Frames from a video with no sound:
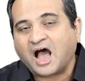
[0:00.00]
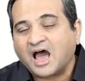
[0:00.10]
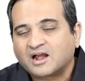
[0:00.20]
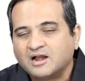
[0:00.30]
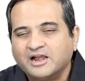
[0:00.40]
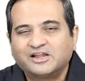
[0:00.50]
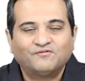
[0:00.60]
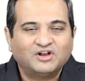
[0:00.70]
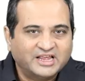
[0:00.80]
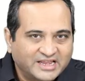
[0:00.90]
are
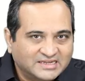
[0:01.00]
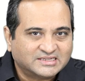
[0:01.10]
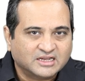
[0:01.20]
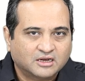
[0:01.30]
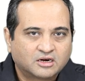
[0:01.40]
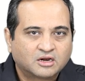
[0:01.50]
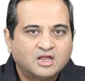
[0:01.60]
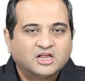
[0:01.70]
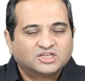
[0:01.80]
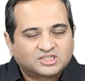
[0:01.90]
relatively easier,
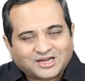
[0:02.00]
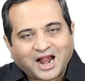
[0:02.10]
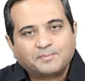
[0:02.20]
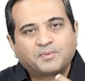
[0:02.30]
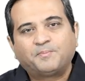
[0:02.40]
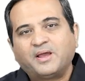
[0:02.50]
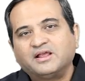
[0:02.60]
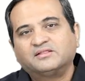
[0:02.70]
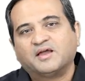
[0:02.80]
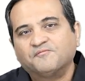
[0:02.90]
start
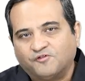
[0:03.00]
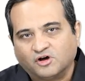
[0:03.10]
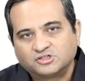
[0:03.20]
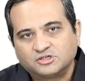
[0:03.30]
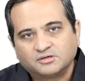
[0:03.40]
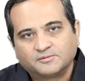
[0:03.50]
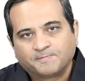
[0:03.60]
preparing them first.